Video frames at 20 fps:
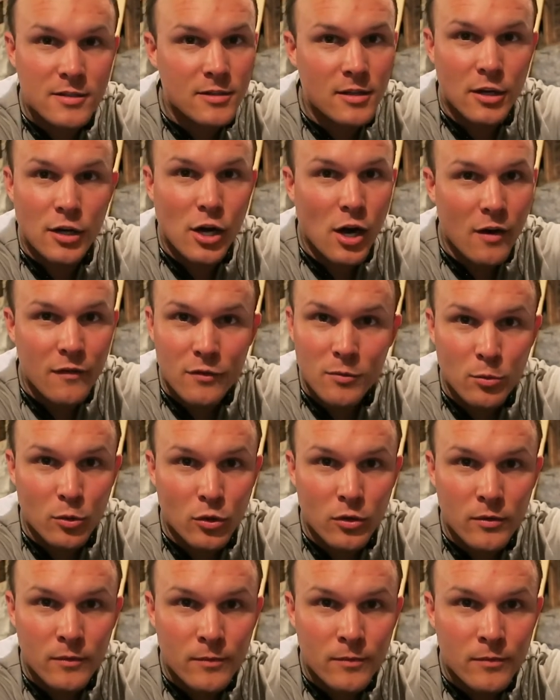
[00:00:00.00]
This is
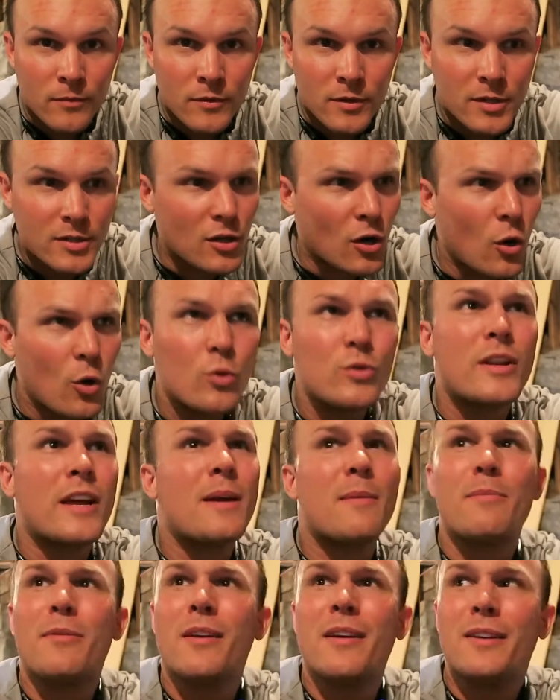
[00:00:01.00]
uncomfortable. This whole
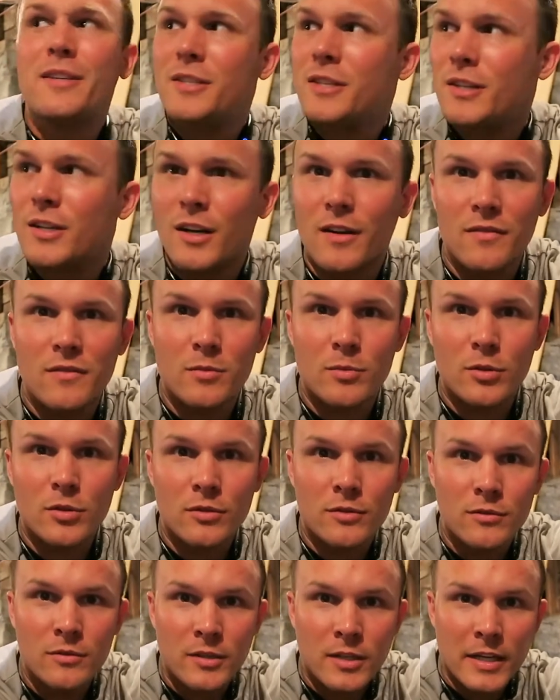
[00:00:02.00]
damn thing's uncomfortable.
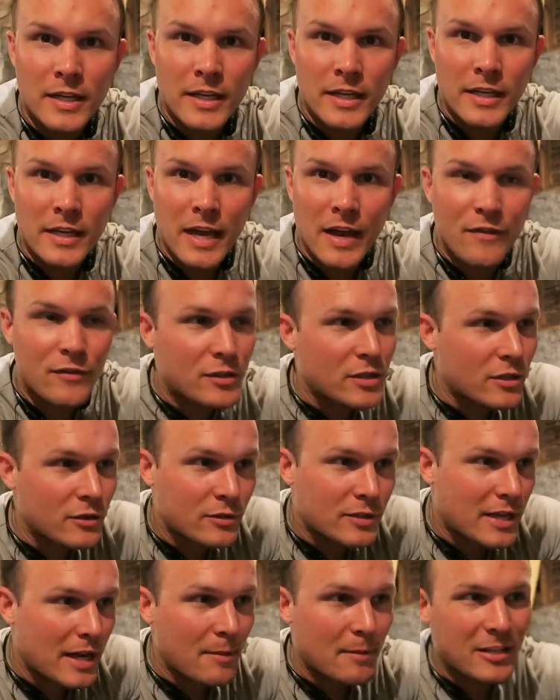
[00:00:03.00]
Every
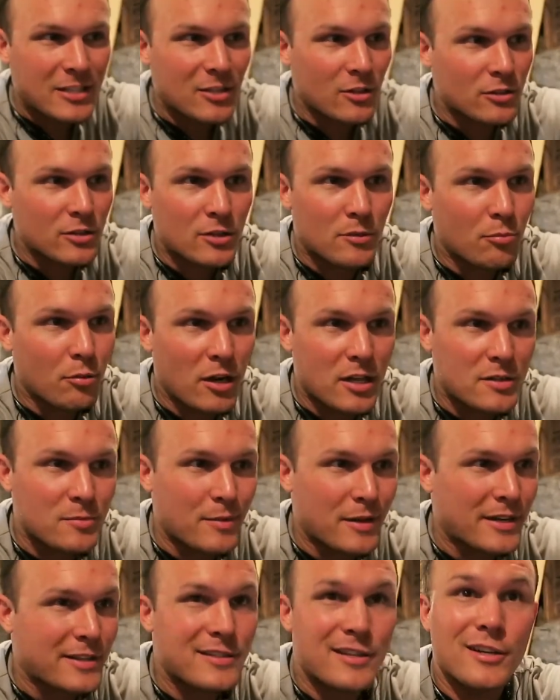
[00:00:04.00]
single time I talk to a
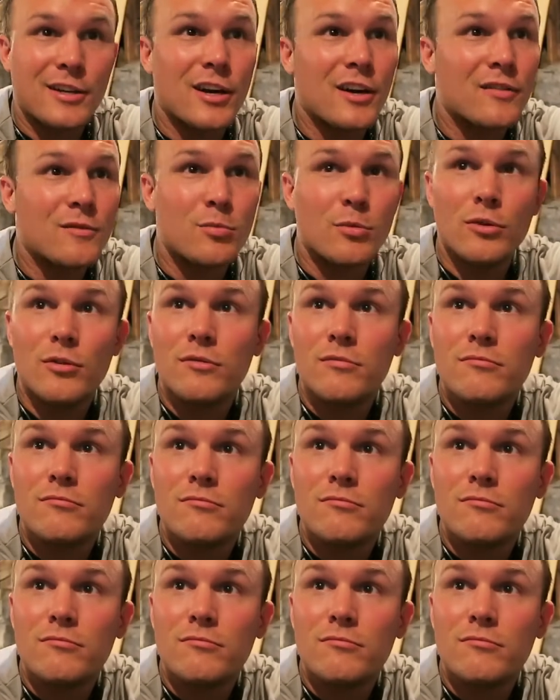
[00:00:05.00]
prospect, it's uncomfortable.